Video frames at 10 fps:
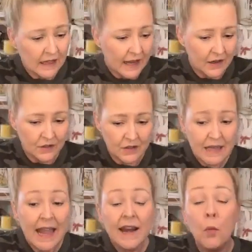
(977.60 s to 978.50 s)
like
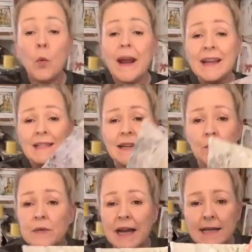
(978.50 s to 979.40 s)
layers, and what I
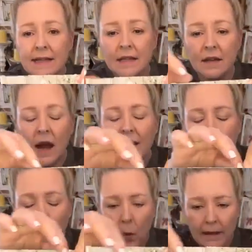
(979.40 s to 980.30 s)
did was
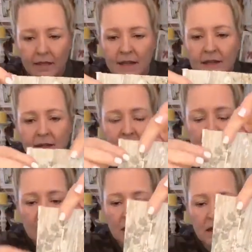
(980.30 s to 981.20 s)
I wet
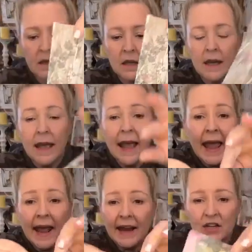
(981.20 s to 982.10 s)
this,
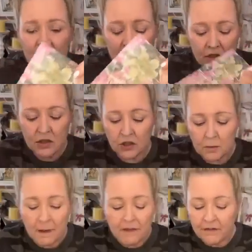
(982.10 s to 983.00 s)
and I just
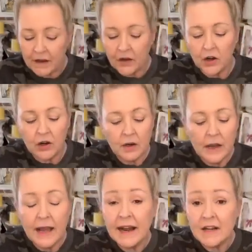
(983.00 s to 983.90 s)
took my finger
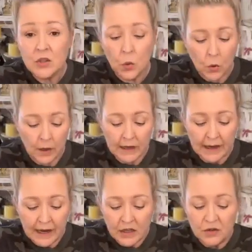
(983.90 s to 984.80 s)
and I tore it.
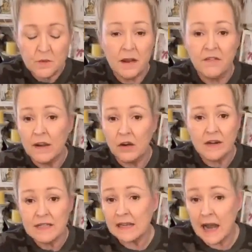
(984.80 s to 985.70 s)
Like, I used my finger
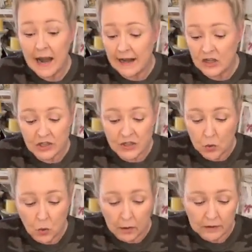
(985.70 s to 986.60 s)
as a guide and just
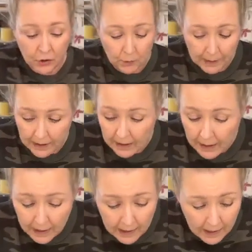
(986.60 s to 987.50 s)
tore a little bit.
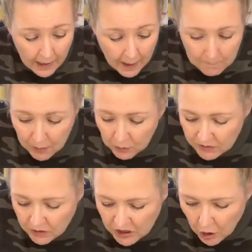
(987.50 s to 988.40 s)
But
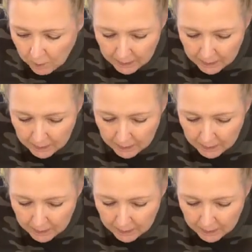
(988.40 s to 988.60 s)
with, you know,